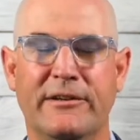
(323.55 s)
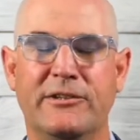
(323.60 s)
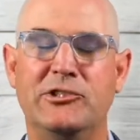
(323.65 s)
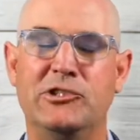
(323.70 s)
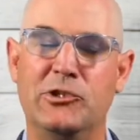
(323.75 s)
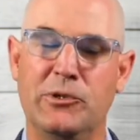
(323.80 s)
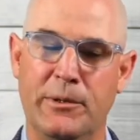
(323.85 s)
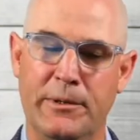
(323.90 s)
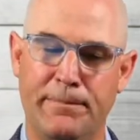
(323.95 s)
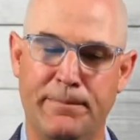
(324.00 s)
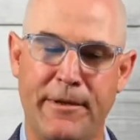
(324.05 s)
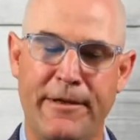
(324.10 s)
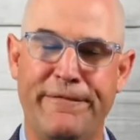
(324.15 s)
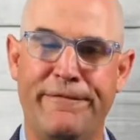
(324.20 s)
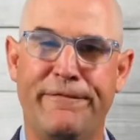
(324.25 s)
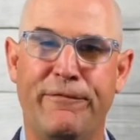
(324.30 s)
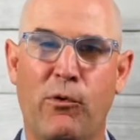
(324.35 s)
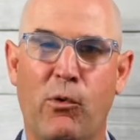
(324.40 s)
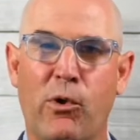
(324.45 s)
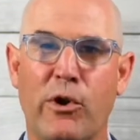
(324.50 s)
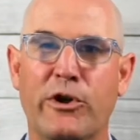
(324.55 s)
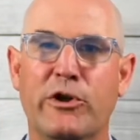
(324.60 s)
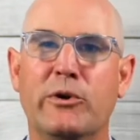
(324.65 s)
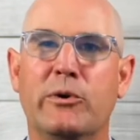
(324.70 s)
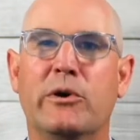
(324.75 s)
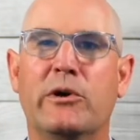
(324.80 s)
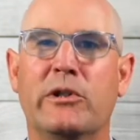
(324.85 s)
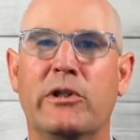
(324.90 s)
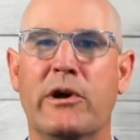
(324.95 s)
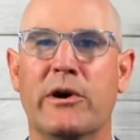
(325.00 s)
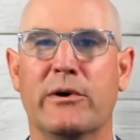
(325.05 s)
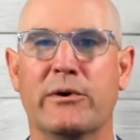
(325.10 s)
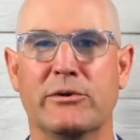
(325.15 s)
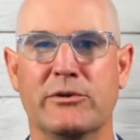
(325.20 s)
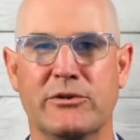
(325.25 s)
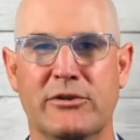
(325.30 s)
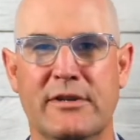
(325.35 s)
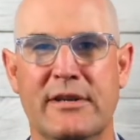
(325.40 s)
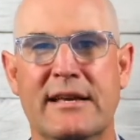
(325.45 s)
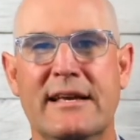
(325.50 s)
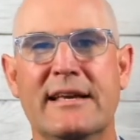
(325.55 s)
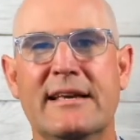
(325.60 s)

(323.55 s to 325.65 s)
Do it before you close.